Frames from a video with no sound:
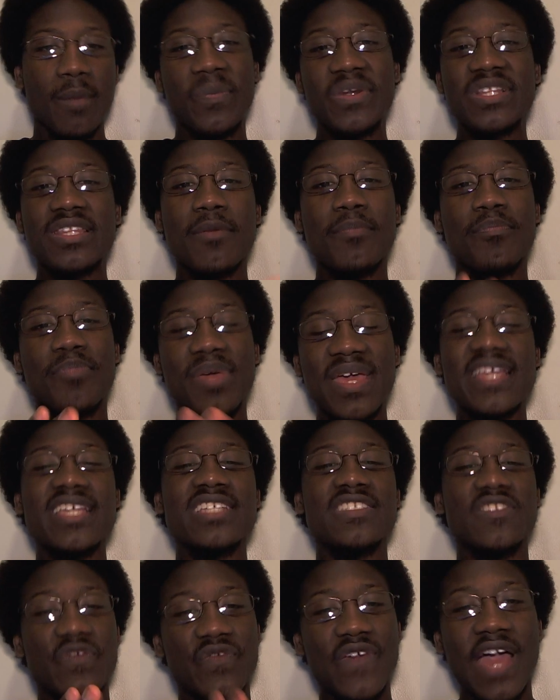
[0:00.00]
but the
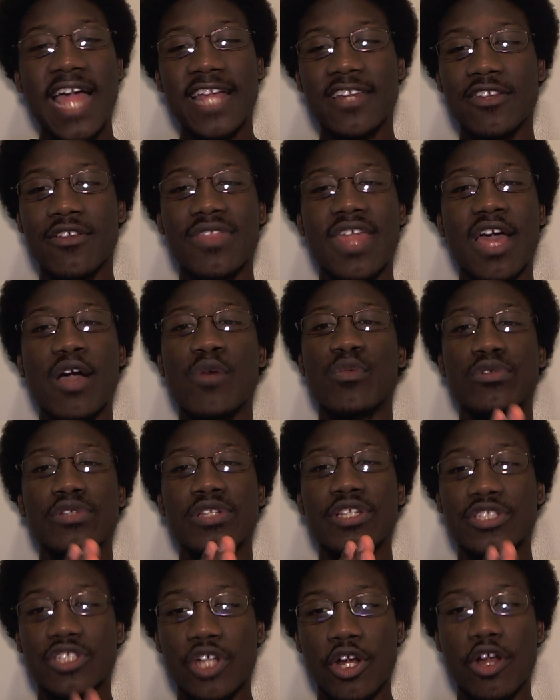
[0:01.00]
biggest factor that will
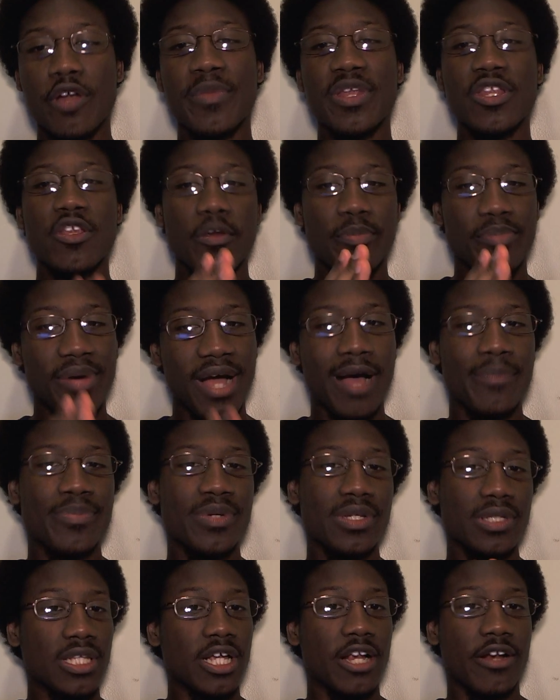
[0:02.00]
determine your
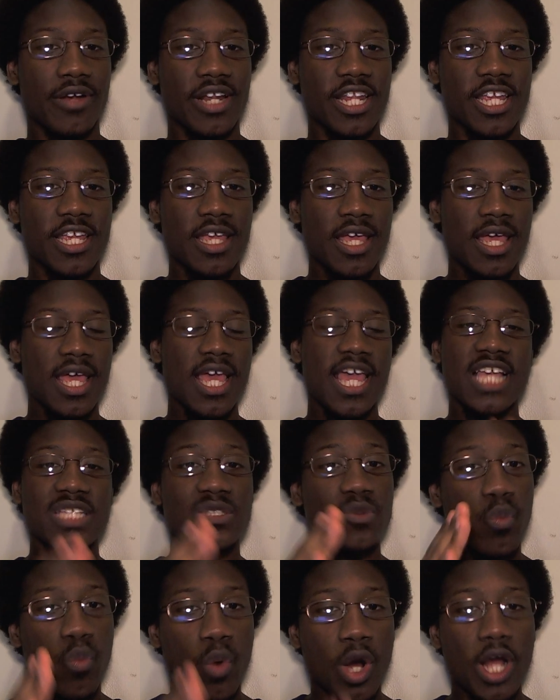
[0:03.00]
popularity is
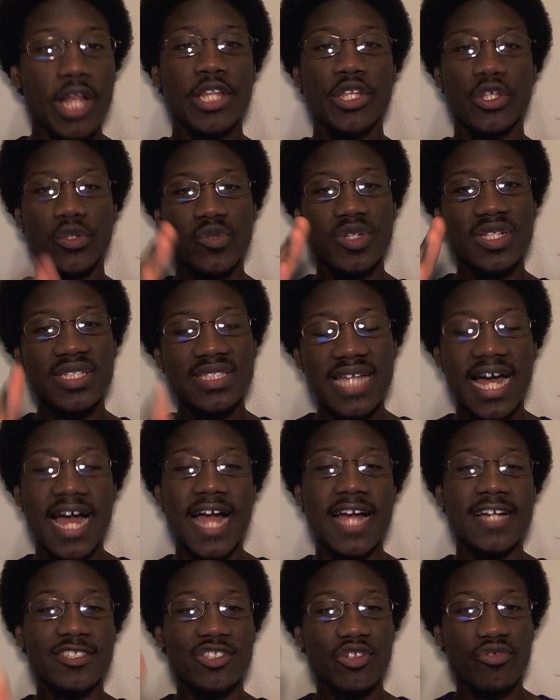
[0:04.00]
what you
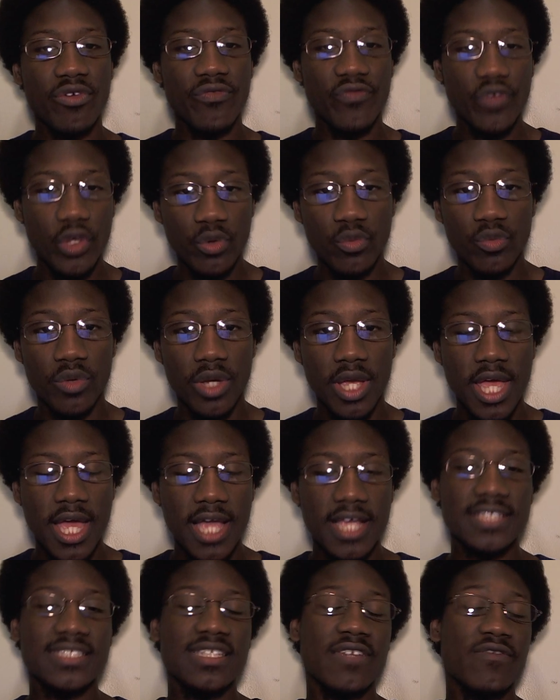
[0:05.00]
decide to review.
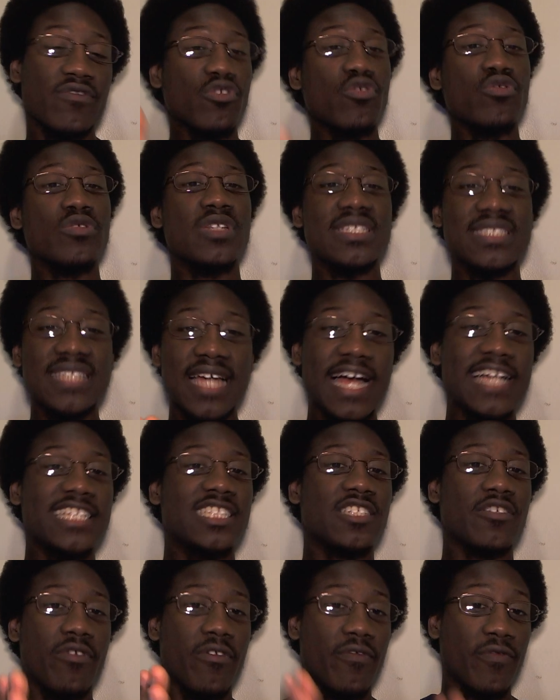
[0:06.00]
Because if you decide
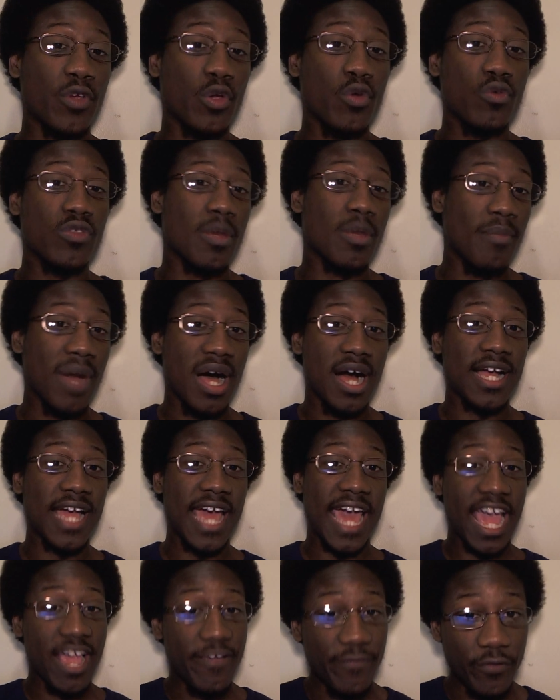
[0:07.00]
to review the manga
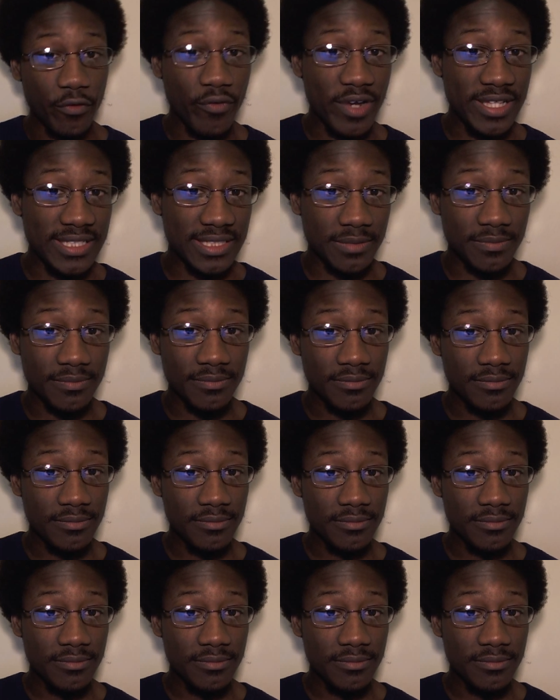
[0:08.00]
aphorism,